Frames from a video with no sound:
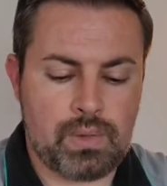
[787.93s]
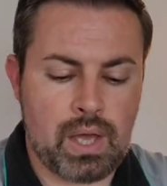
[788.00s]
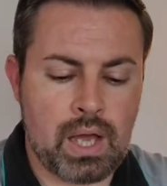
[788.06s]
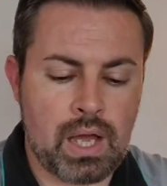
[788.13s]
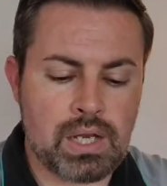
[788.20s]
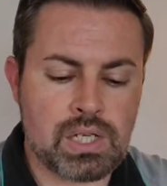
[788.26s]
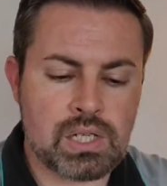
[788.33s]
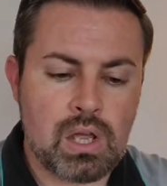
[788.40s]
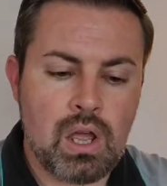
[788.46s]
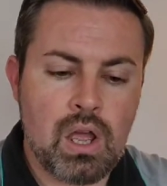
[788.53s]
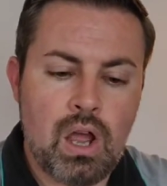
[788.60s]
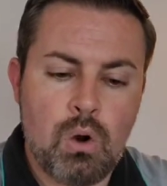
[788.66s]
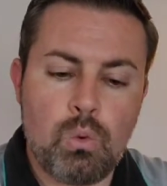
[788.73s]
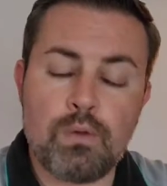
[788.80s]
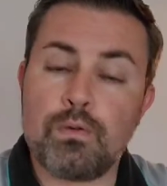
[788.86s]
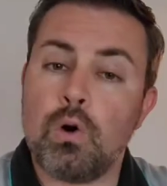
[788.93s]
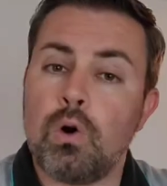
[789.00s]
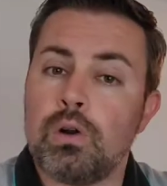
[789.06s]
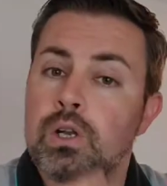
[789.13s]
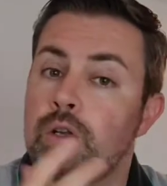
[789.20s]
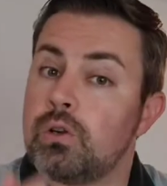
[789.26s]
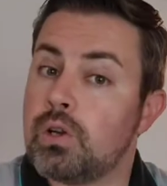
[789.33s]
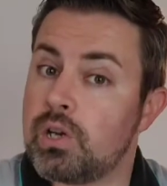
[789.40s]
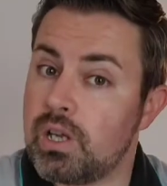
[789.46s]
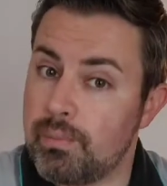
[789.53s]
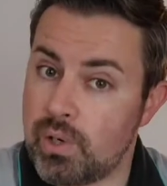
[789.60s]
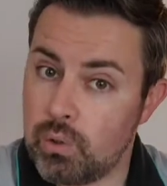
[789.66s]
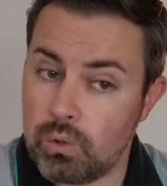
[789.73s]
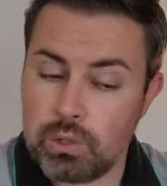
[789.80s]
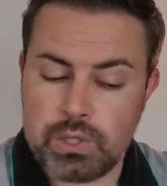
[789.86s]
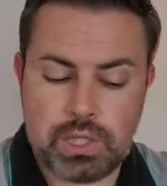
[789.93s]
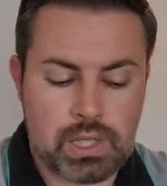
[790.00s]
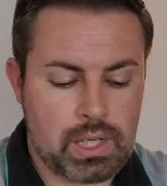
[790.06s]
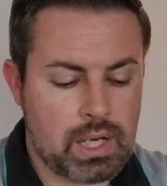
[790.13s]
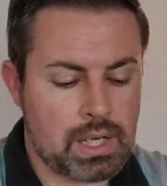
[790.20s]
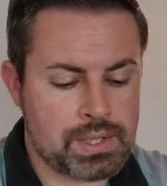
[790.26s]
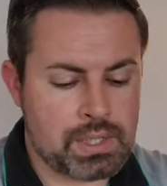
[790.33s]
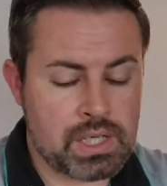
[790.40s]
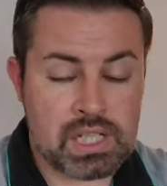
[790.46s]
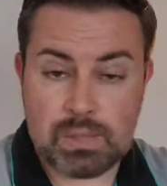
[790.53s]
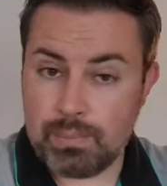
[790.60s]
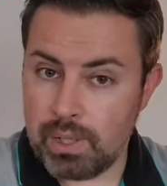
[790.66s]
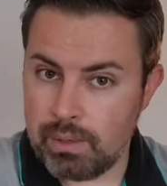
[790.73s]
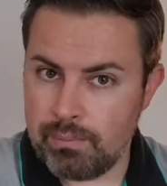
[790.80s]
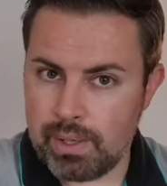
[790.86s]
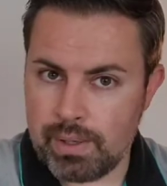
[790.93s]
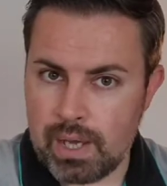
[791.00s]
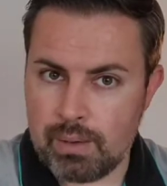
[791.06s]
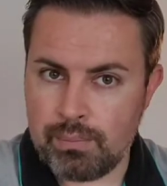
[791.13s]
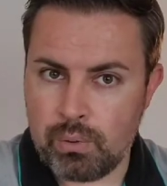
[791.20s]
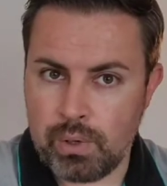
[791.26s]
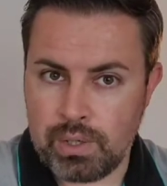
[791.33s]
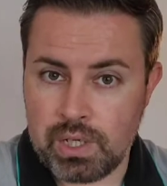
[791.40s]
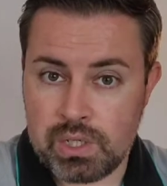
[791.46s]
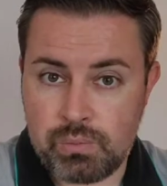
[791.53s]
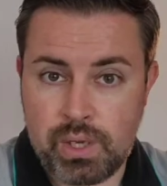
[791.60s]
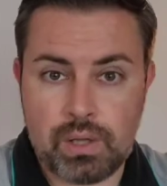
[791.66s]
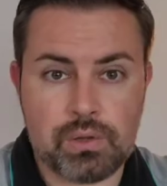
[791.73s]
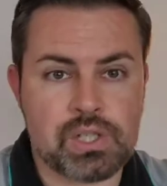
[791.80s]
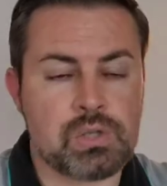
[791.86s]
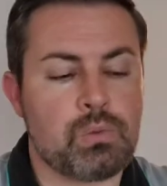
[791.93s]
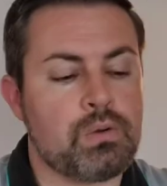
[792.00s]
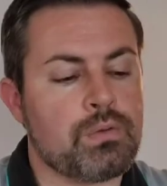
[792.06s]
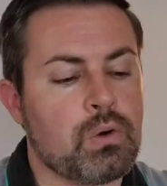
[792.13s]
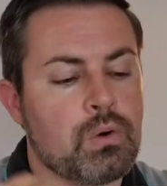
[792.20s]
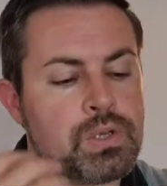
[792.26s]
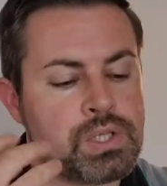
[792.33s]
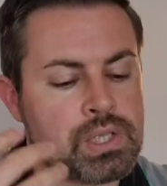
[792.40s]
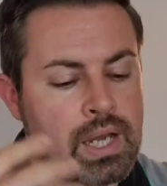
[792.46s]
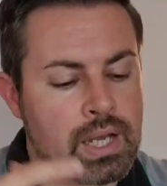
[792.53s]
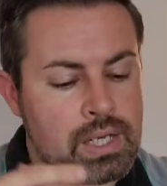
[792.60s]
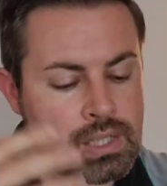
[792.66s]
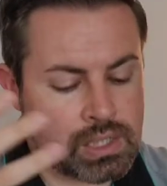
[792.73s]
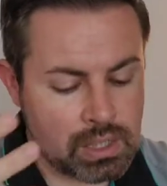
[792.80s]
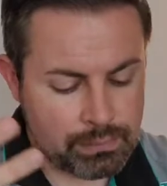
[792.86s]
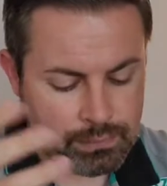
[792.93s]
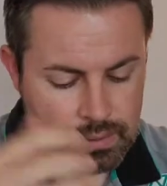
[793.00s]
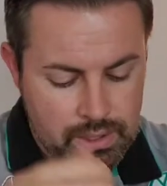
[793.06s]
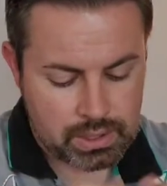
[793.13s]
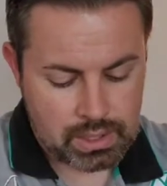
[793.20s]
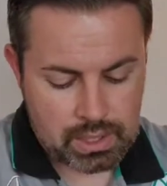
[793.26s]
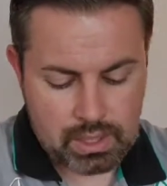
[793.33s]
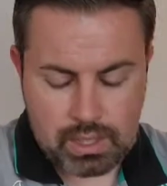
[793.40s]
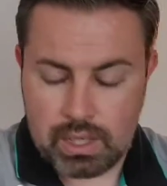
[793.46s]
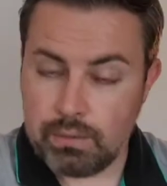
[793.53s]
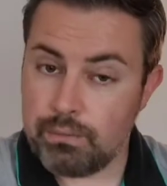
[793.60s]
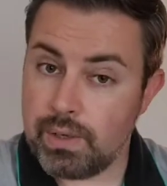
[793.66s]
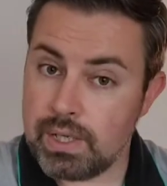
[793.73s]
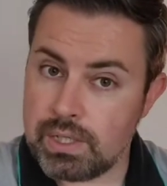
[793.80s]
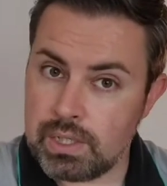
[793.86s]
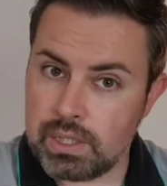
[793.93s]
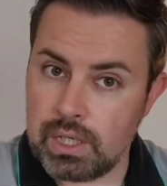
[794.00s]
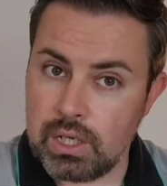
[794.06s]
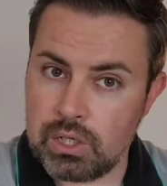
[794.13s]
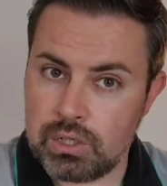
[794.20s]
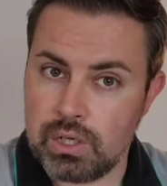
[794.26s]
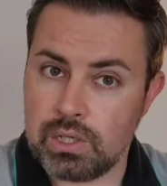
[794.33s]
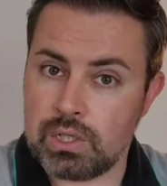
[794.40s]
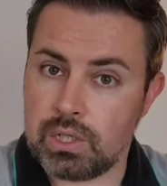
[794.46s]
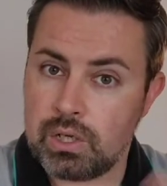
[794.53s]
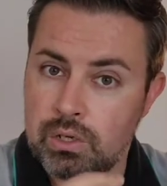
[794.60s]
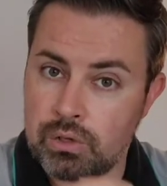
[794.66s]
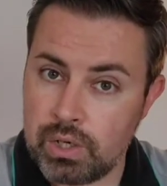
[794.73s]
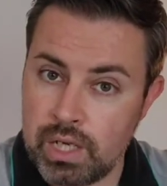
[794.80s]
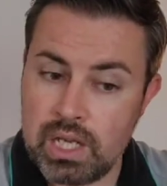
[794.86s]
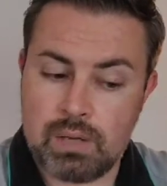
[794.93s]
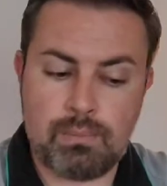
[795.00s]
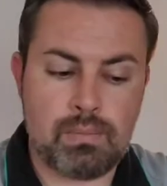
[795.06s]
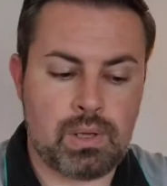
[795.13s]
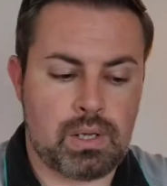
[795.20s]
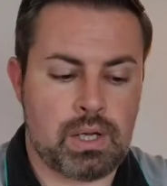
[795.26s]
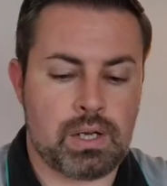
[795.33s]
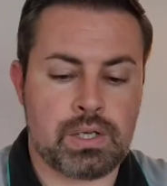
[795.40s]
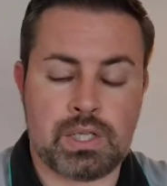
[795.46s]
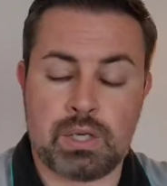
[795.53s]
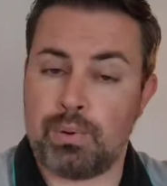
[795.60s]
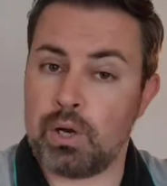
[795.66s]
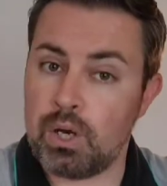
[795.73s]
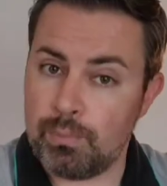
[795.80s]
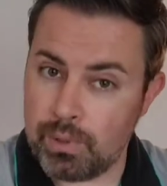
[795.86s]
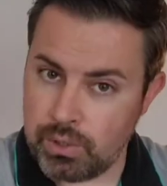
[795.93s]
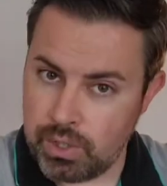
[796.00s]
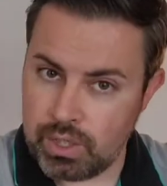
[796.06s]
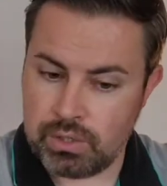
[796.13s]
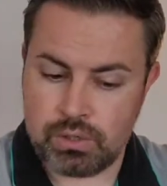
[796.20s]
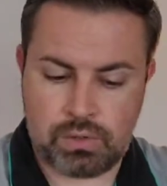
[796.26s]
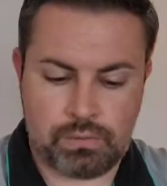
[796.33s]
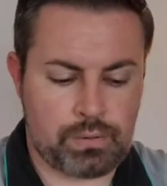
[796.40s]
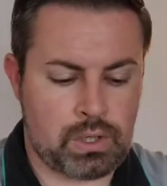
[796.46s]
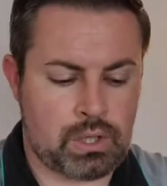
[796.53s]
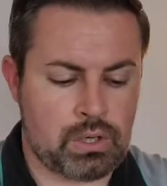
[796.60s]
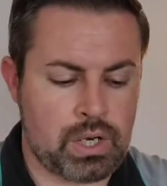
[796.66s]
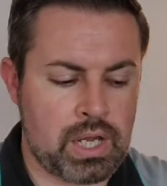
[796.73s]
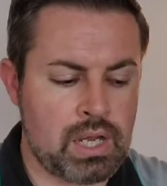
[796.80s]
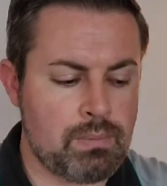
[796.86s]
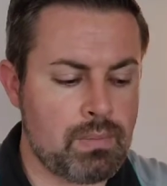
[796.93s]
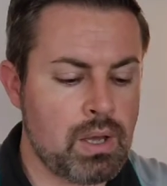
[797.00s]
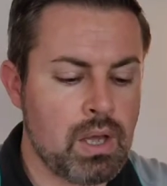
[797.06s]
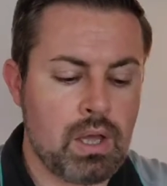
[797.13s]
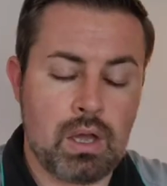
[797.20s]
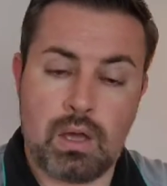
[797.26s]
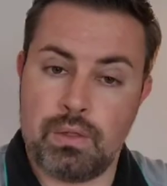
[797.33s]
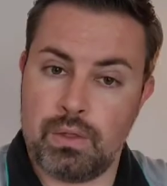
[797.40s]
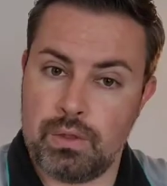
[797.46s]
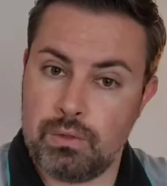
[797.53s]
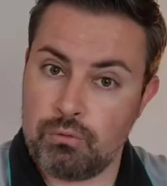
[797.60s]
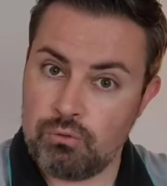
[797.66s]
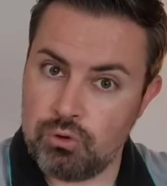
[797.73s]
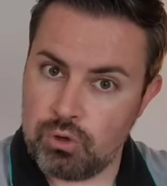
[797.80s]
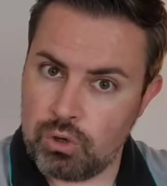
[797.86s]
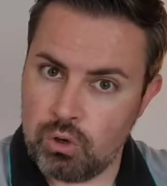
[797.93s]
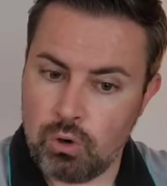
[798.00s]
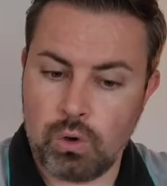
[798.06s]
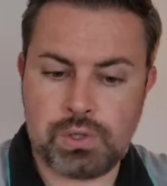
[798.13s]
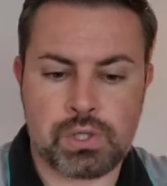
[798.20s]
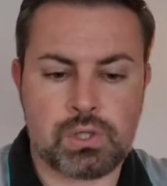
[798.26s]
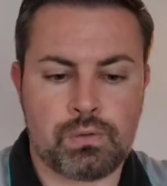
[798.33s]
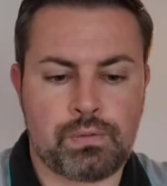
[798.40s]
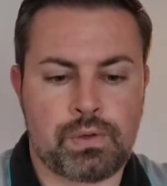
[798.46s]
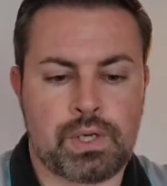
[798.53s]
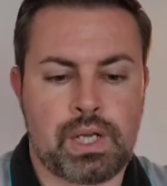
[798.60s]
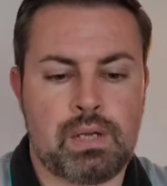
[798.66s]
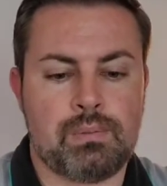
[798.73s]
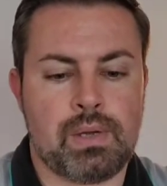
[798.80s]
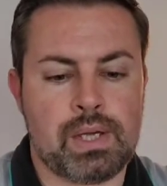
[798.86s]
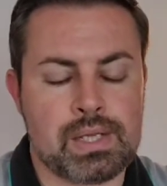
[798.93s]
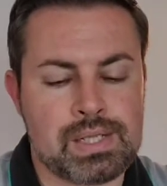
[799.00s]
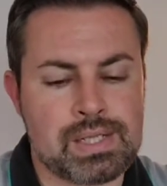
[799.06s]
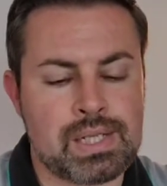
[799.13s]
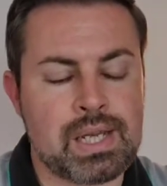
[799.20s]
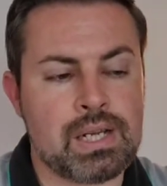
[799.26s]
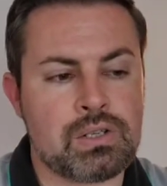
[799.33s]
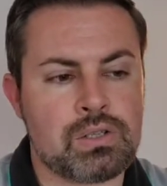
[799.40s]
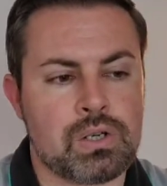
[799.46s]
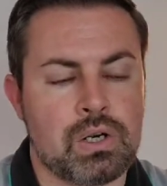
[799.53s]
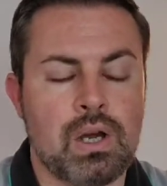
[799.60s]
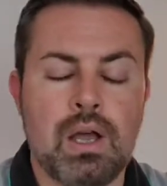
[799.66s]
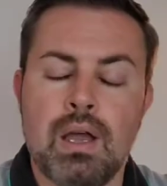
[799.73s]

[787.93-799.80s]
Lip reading: And we've got now criminology as a discipline by that point as well. So we've got scientific investigation into crime, into perpetrators of crime, the root causes of crime, etc.